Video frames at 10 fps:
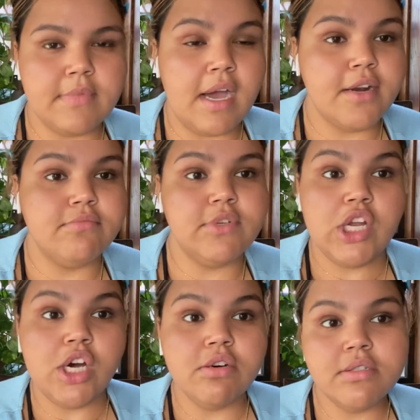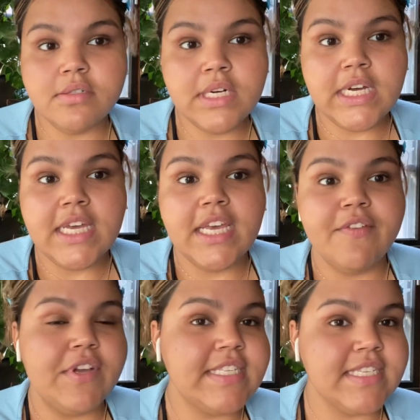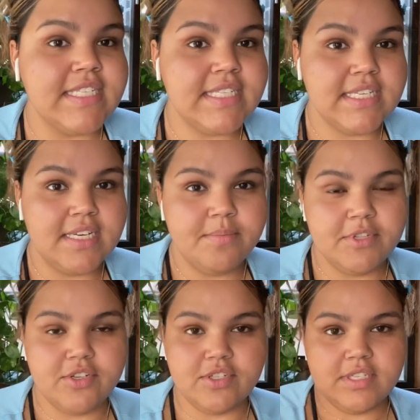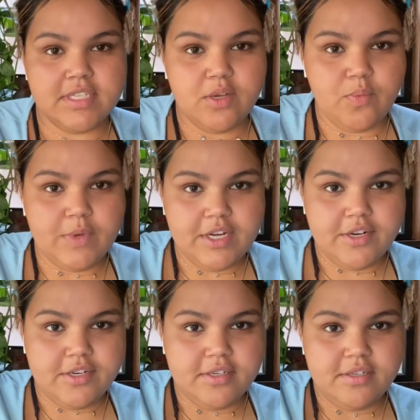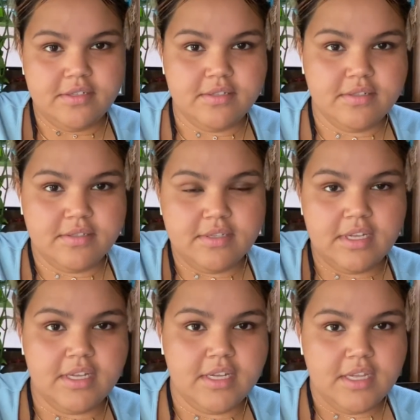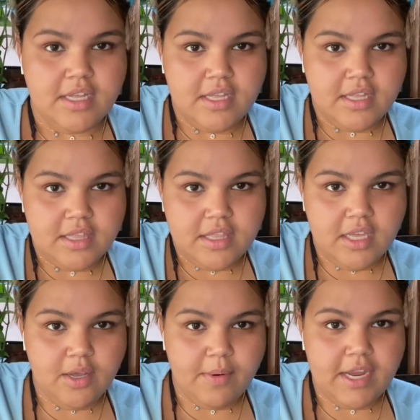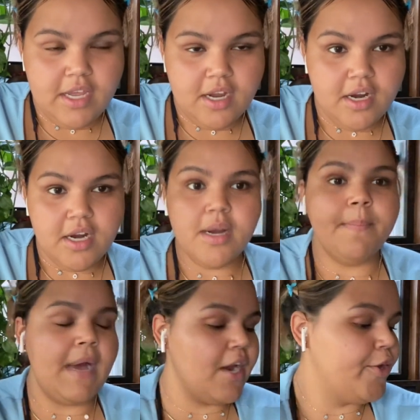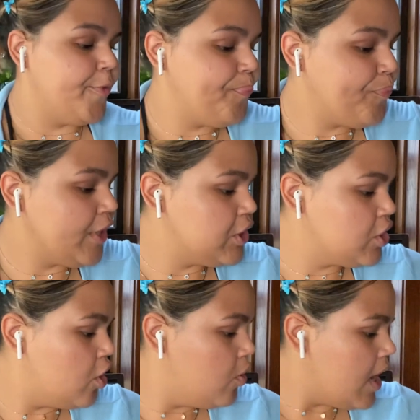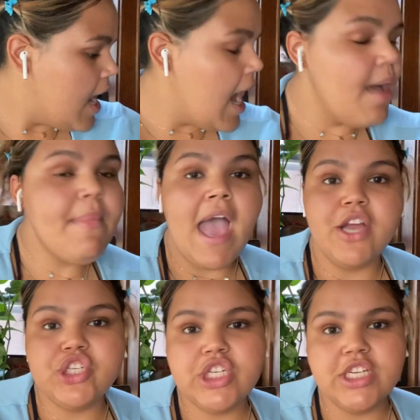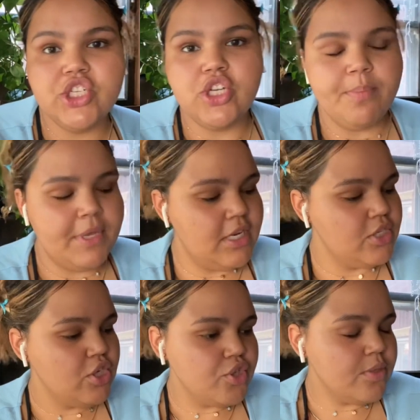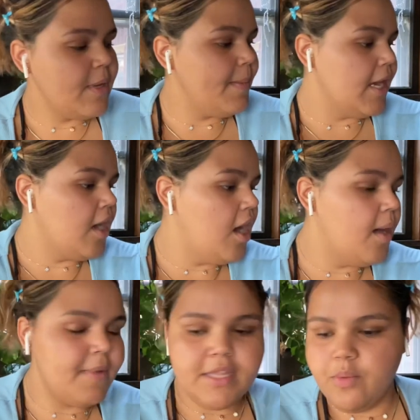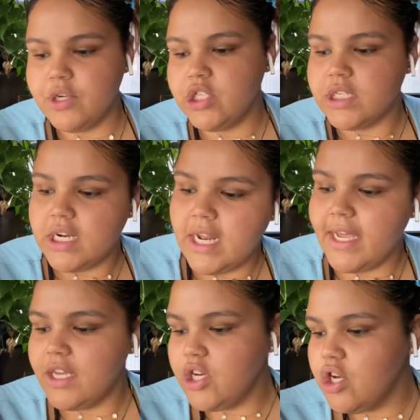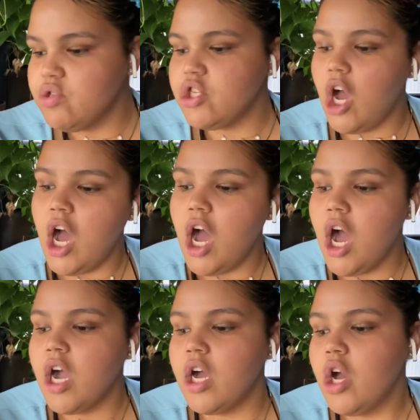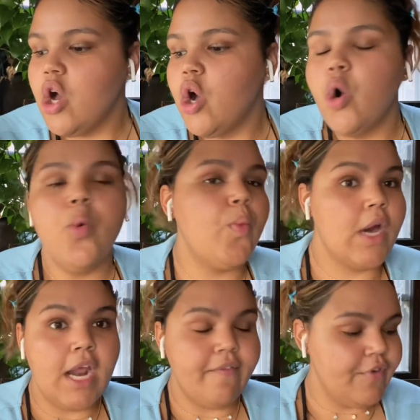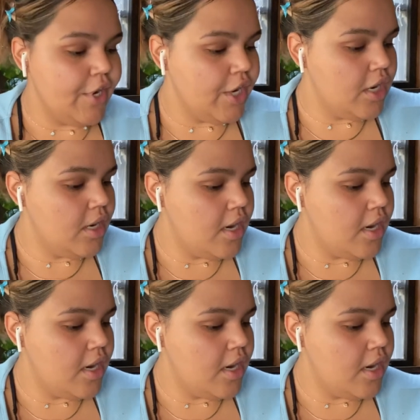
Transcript: don't know if you guys can see, but there's this like weird thing right here, but I don't know. So I'm actually gonna jump in and start doing my makeup, and then we're just gonna like, you know, talk, whatever.